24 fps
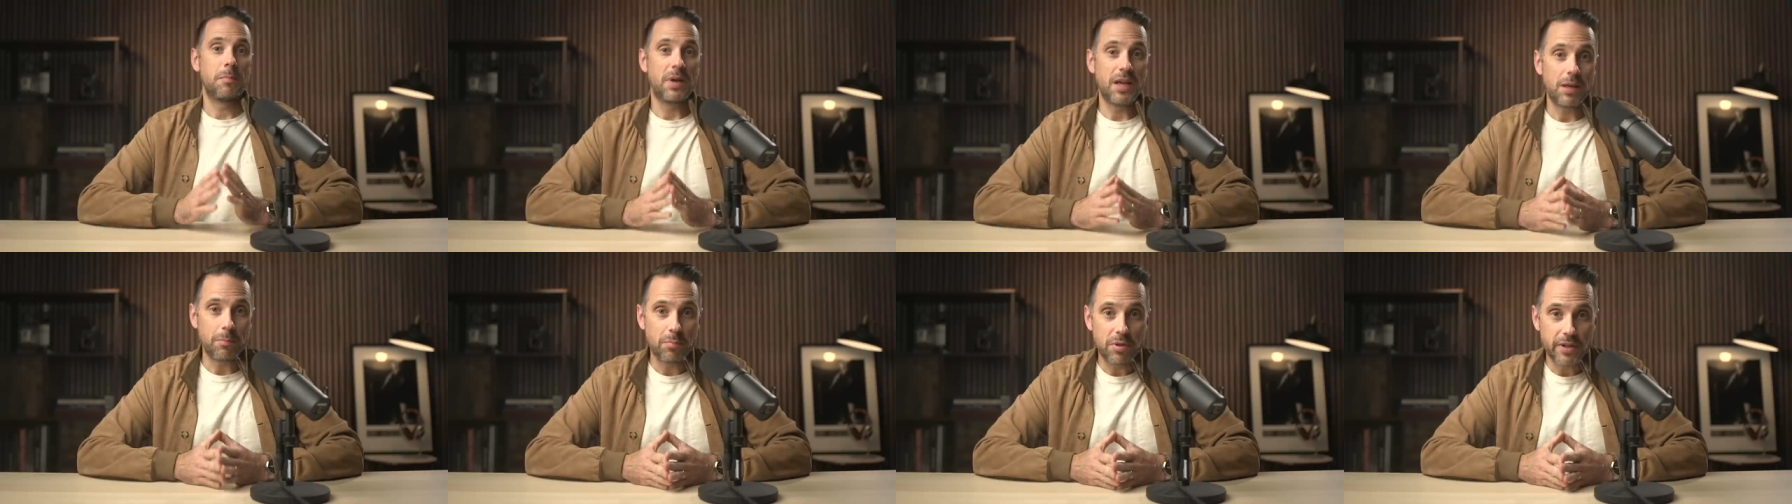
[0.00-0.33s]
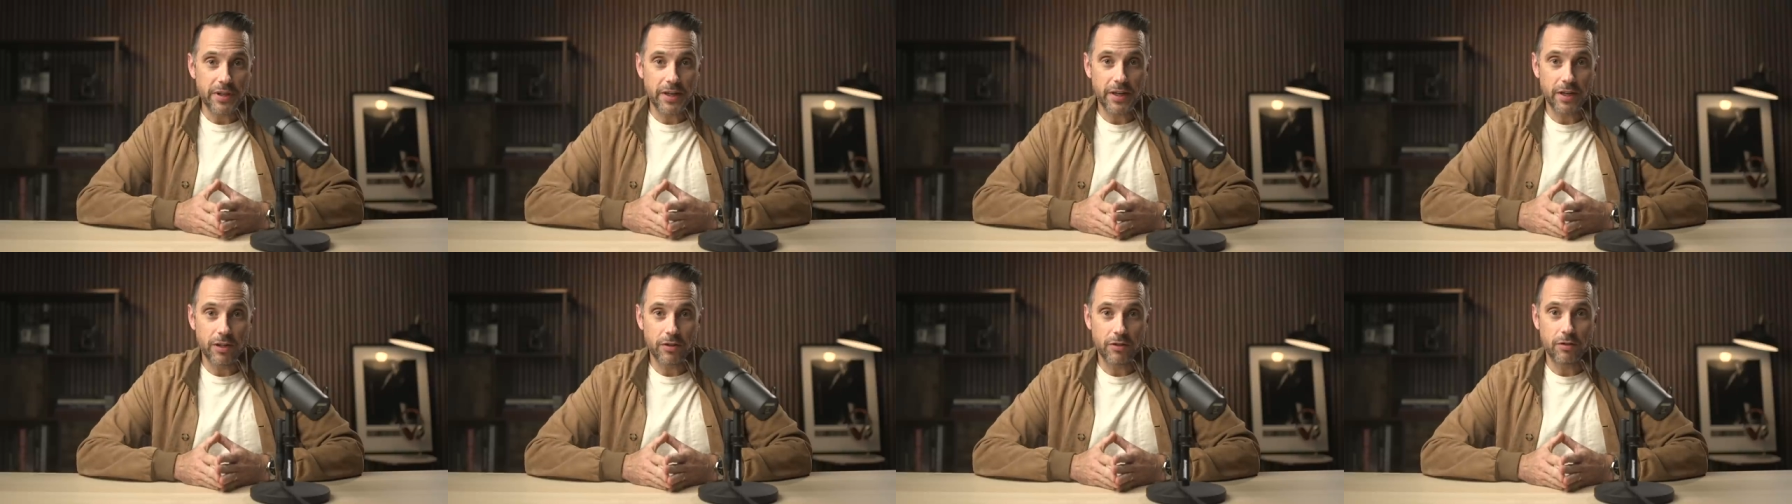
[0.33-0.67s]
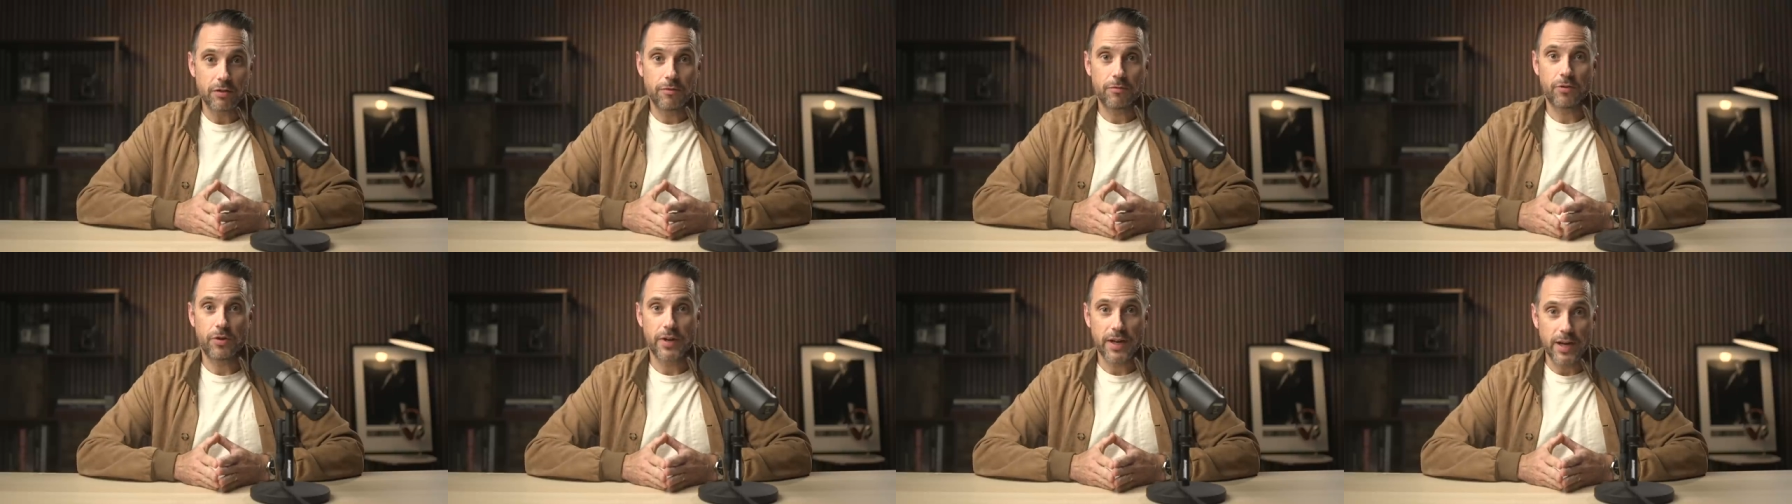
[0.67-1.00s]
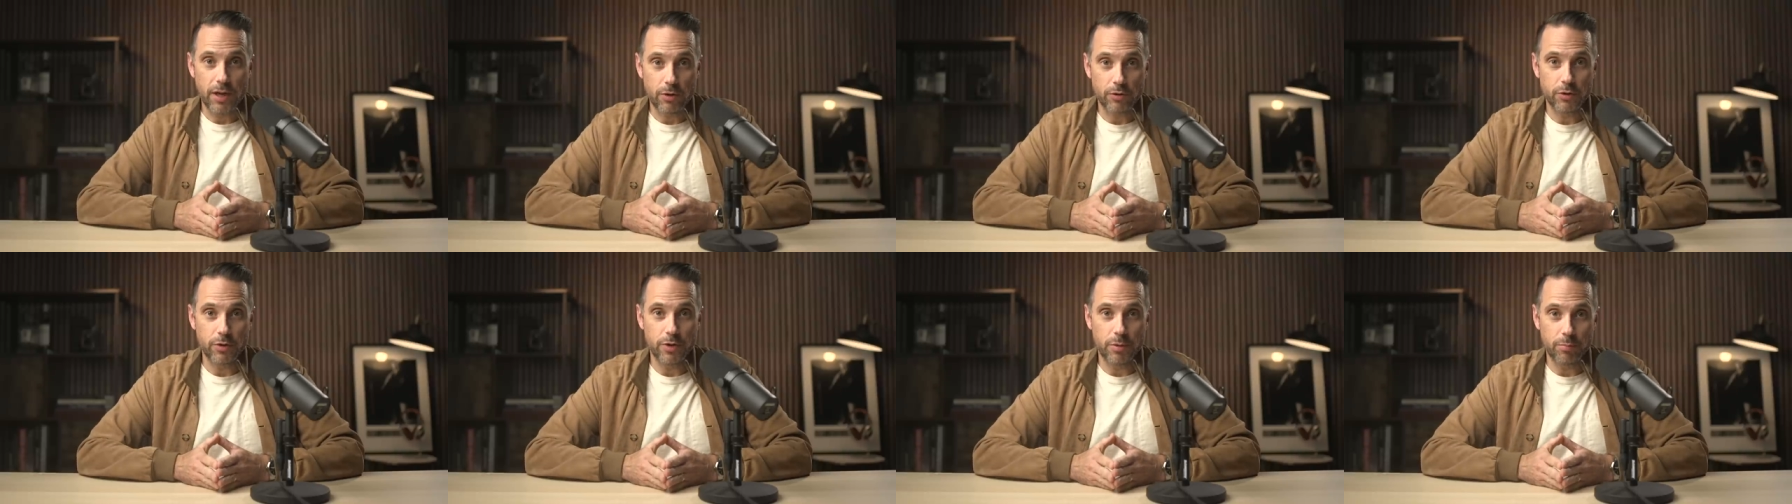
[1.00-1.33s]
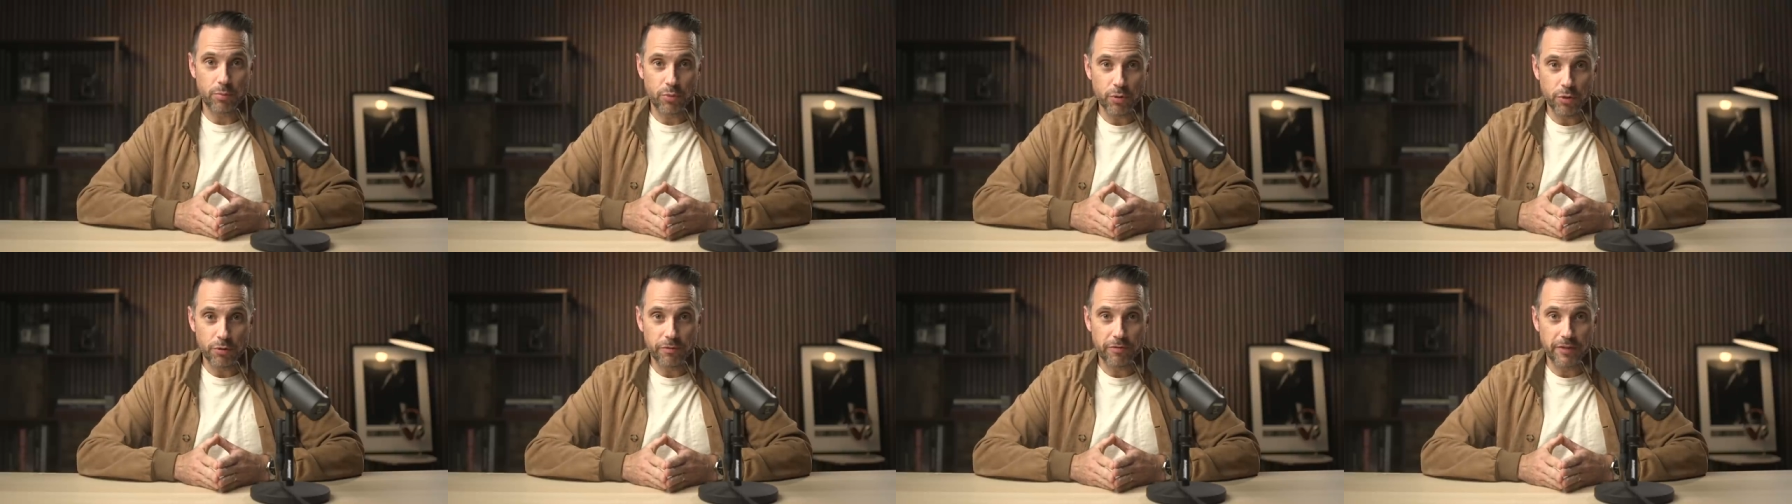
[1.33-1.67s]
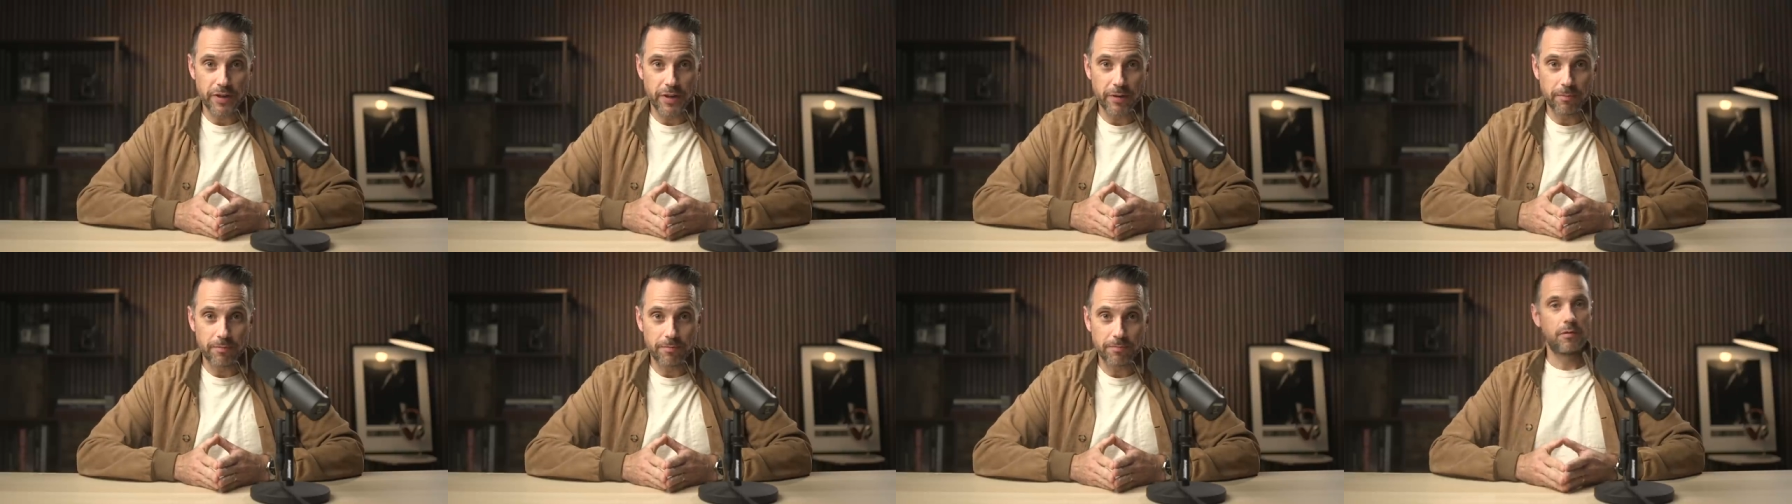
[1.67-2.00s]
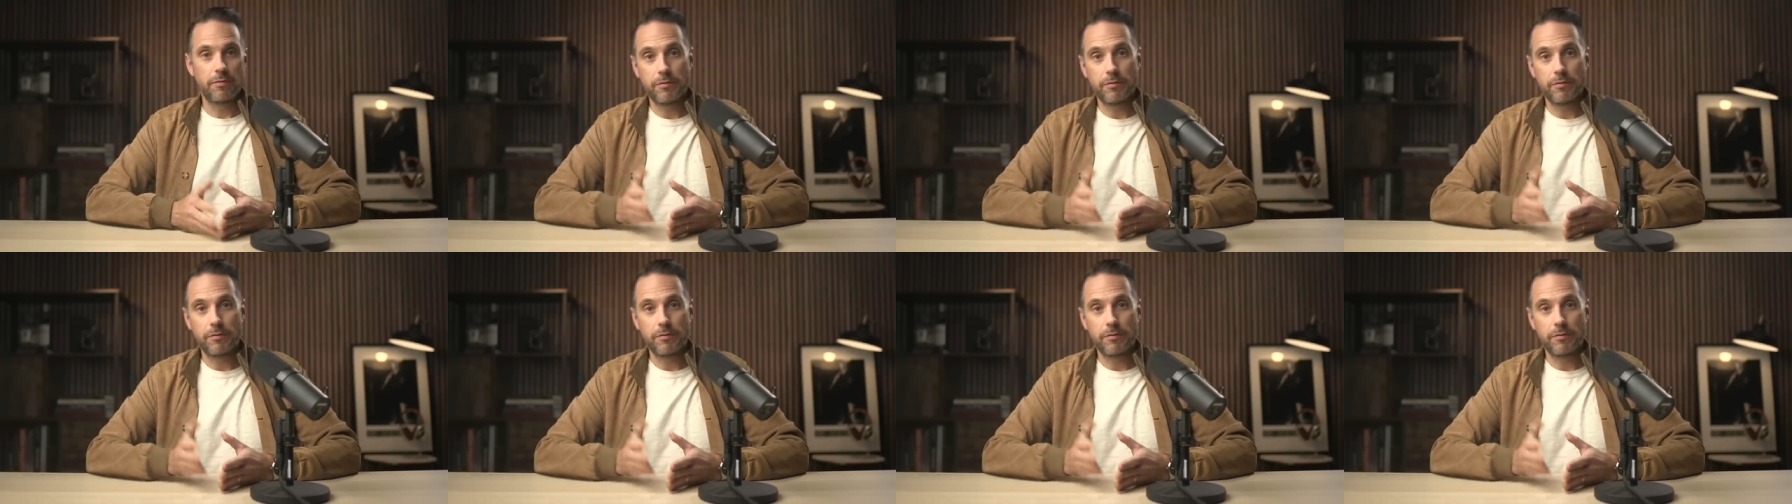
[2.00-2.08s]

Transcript: Make plans for how to improve them.